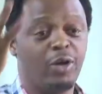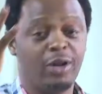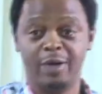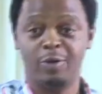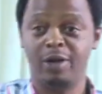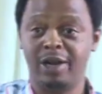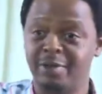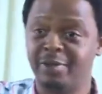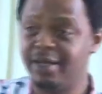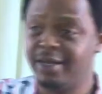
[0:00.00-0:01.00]
all equal,
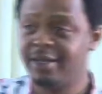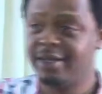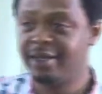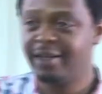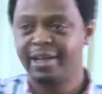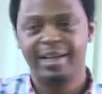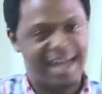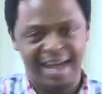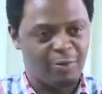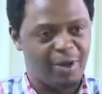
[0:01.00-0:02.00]
are they?
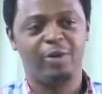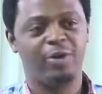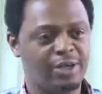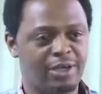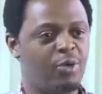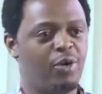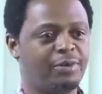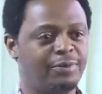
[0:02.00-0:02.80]
Life, we are not all equal.